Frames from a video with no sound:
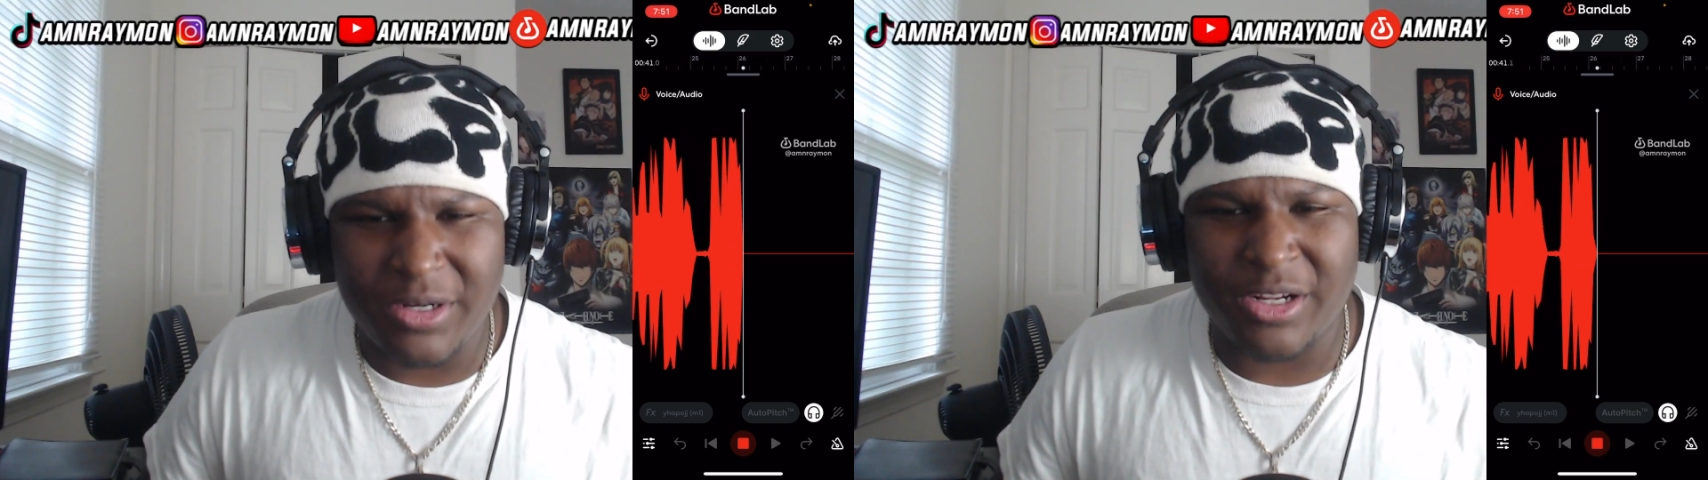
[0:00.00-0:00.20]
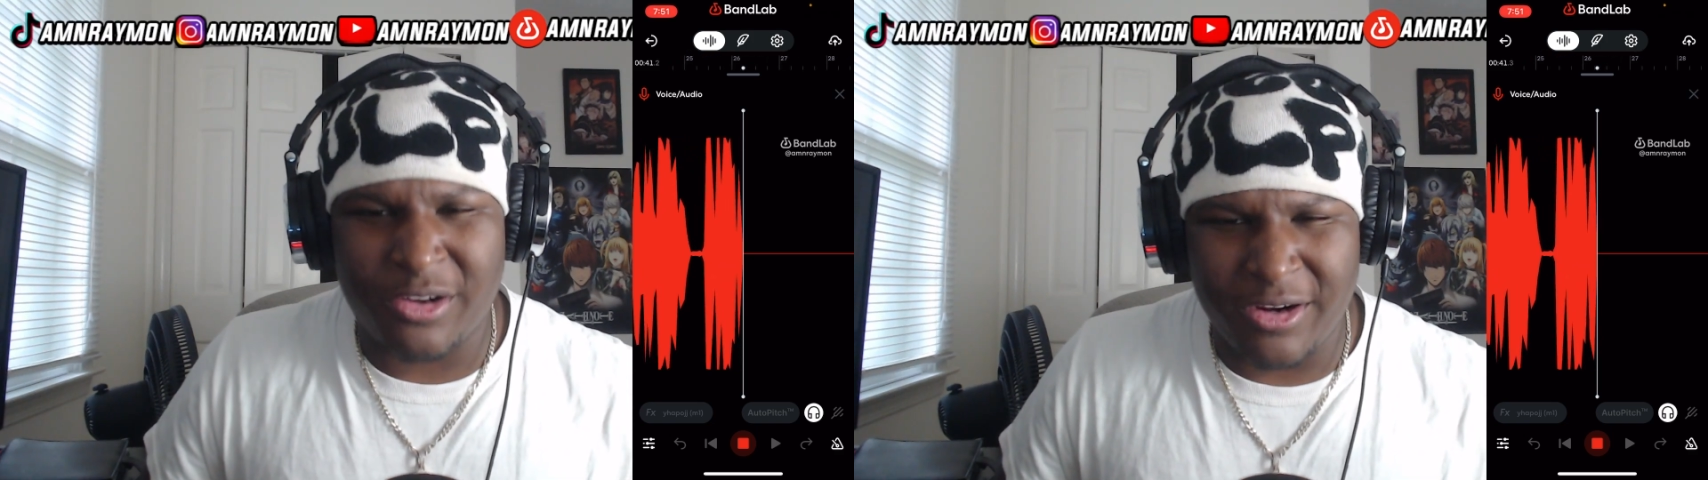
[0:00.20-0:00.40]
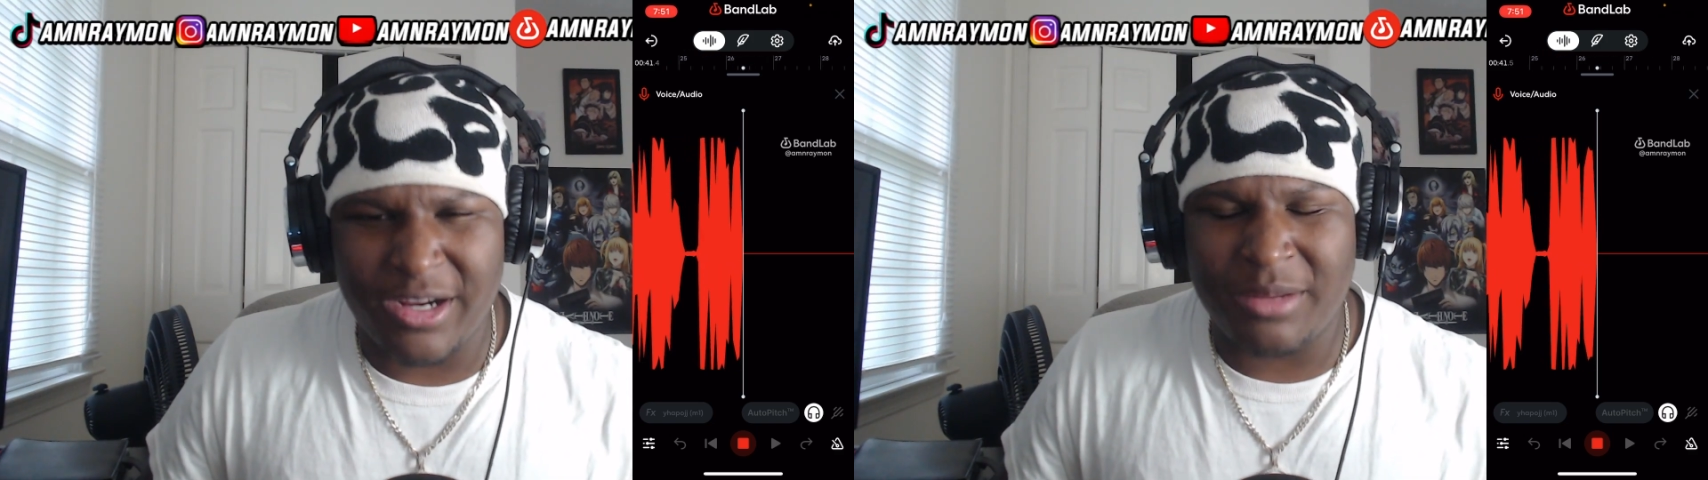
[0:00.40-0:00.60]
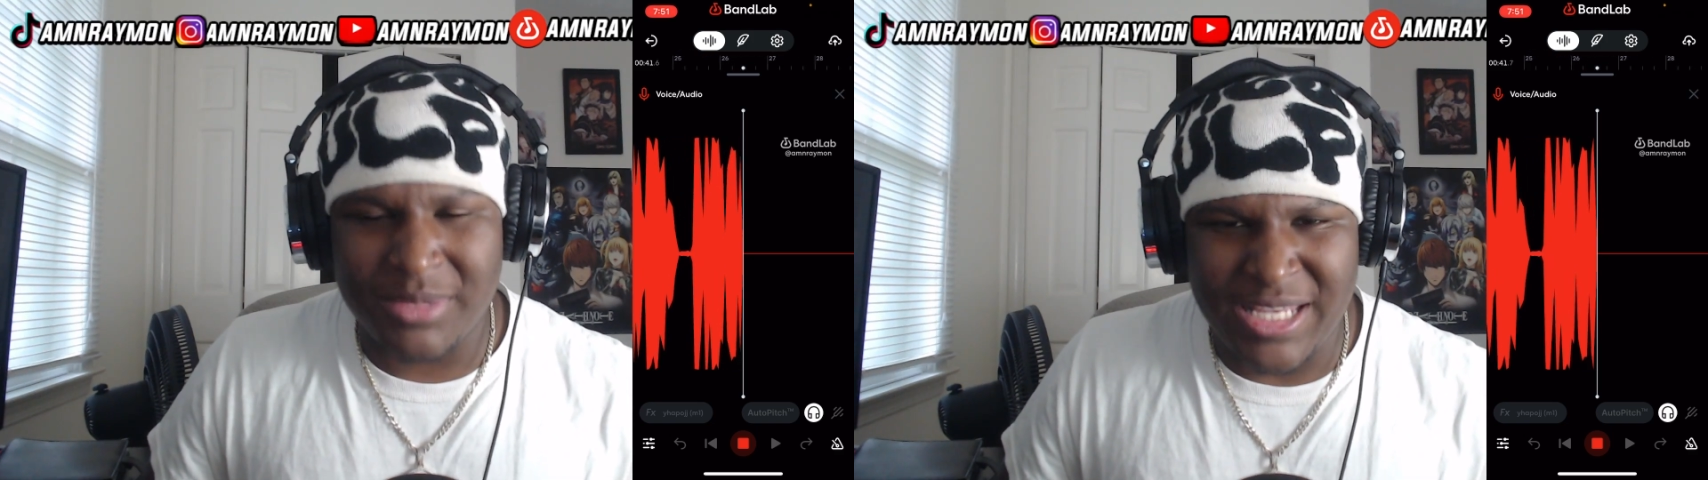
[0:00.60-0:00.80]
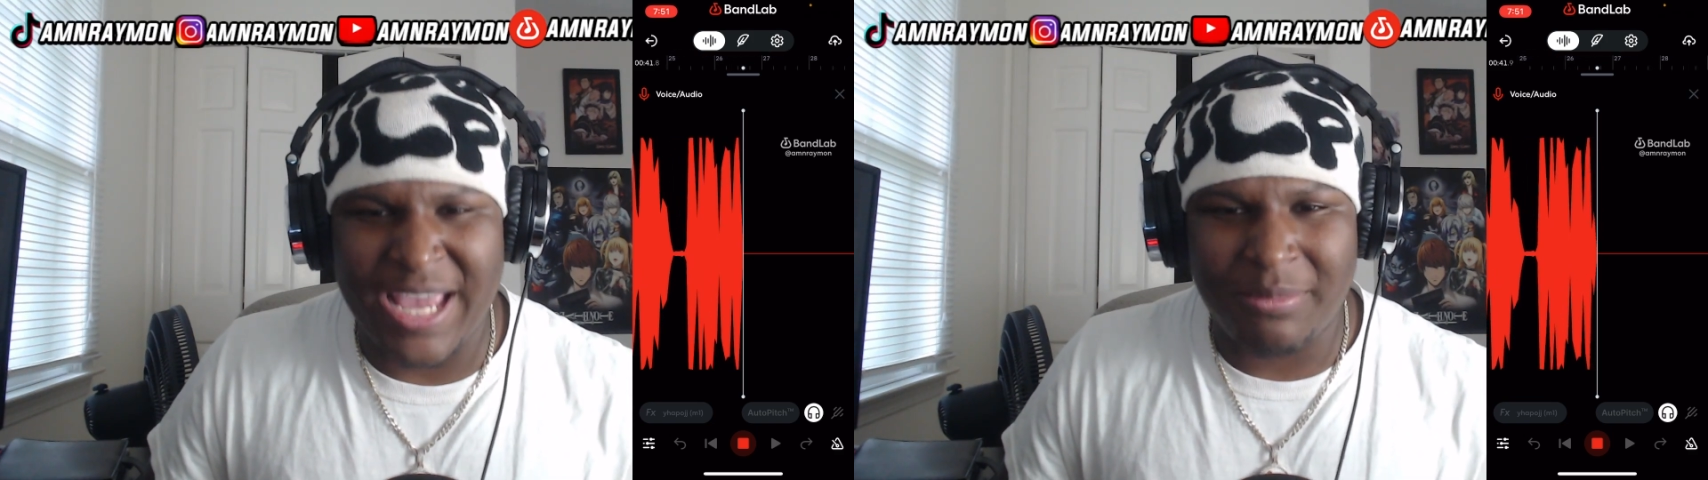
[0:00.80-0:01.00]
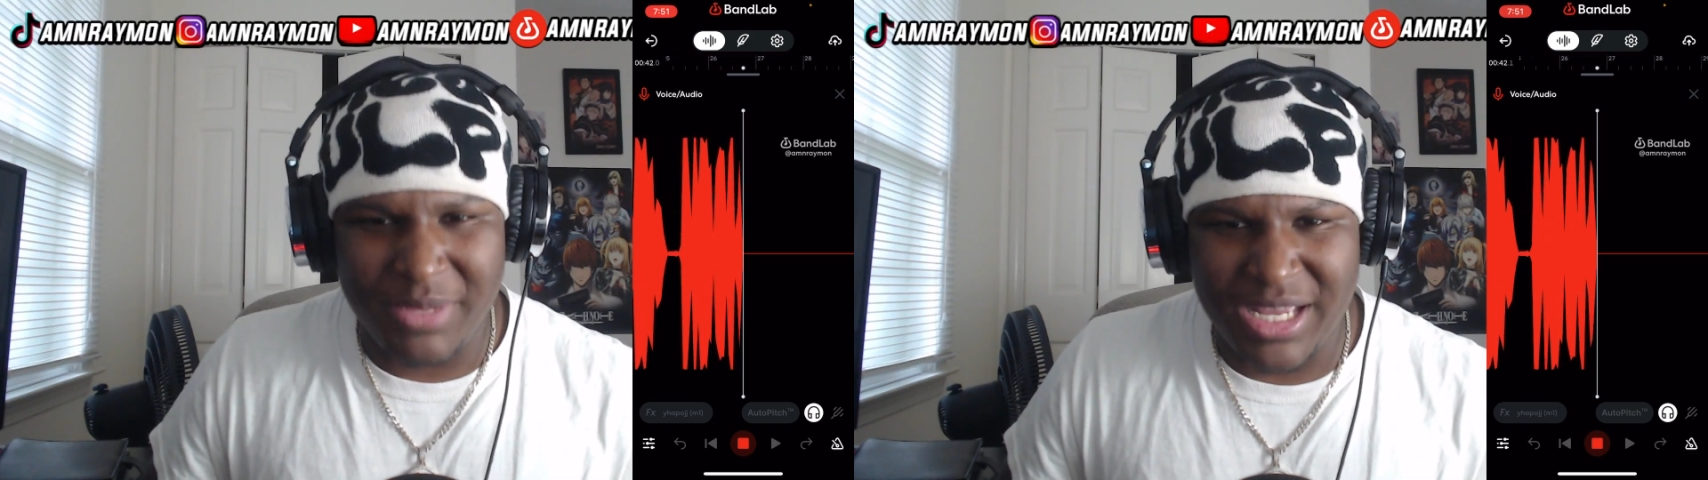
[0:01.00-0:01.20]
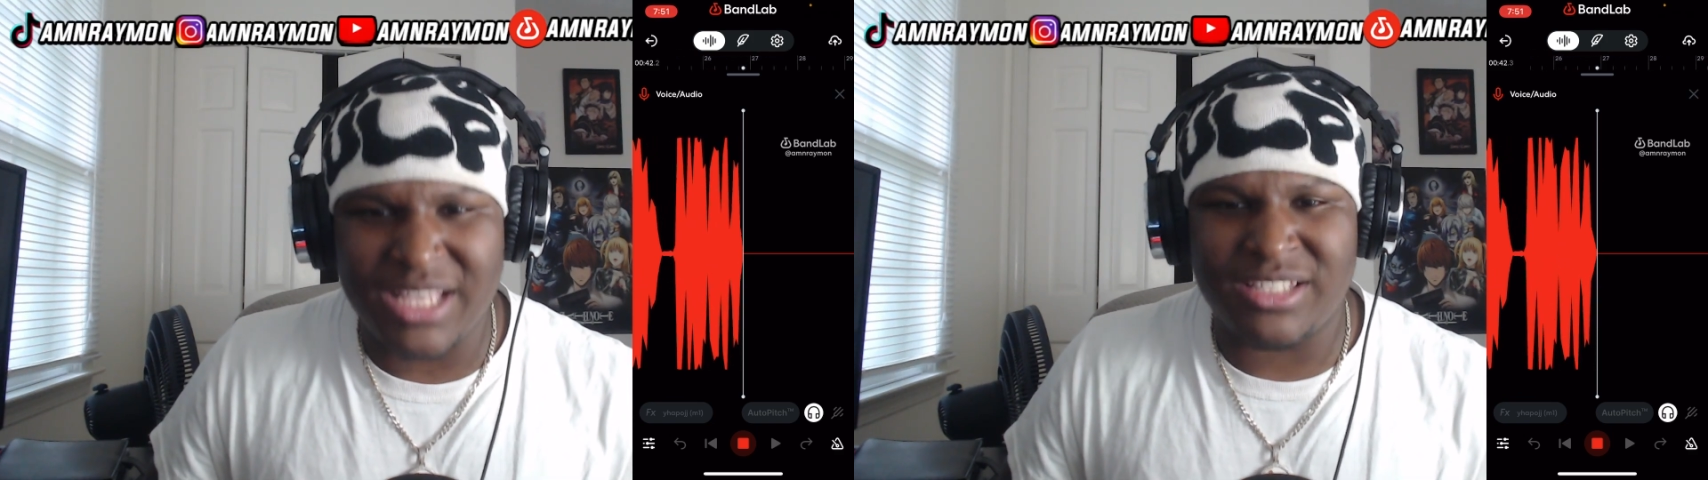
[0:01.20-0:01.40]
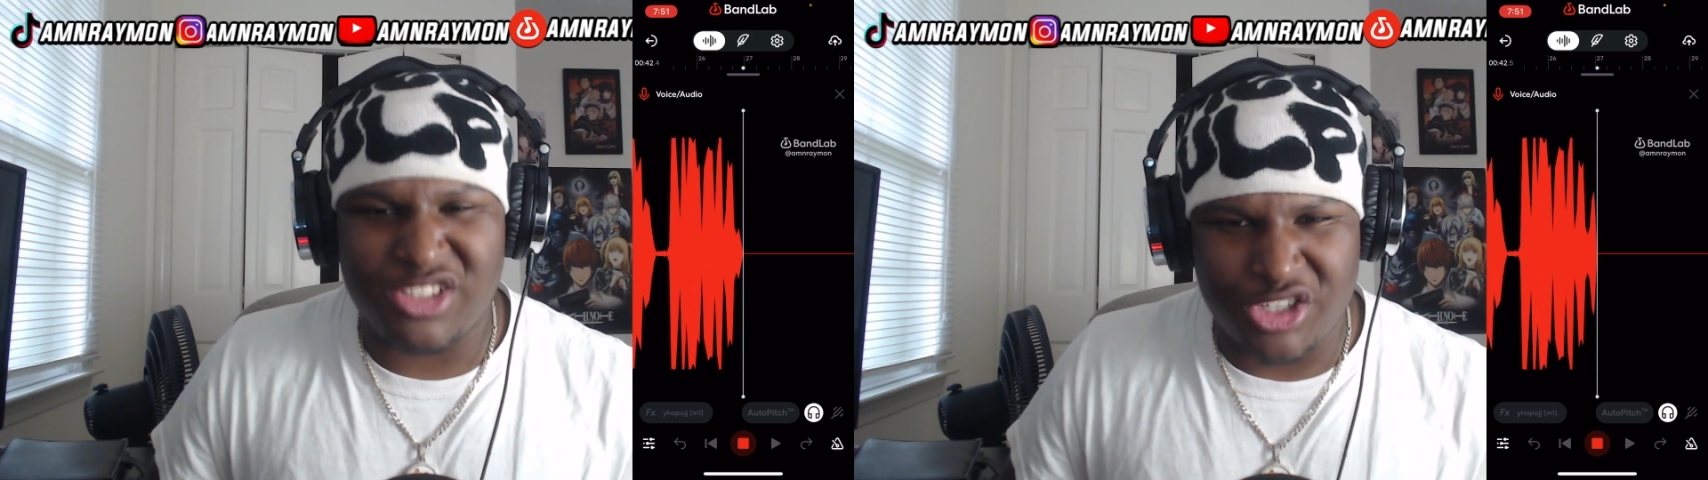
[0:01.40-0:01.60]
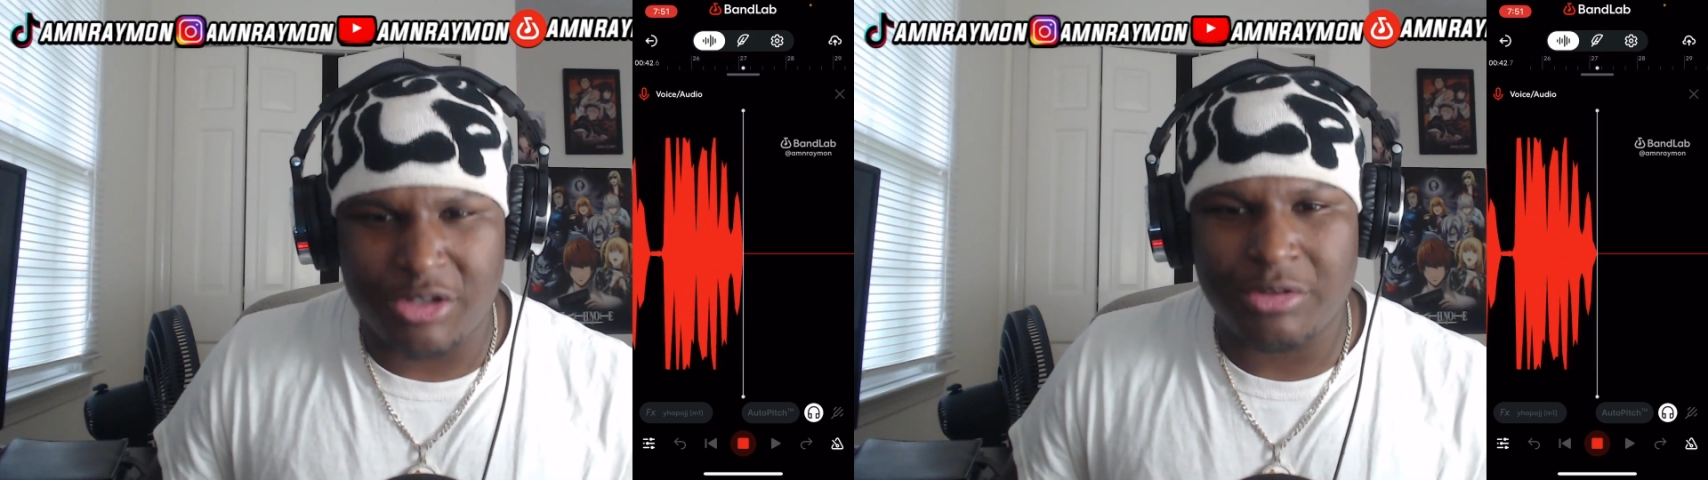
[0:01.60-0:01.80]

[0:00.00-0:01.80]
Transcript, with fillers: gram take me as a joke?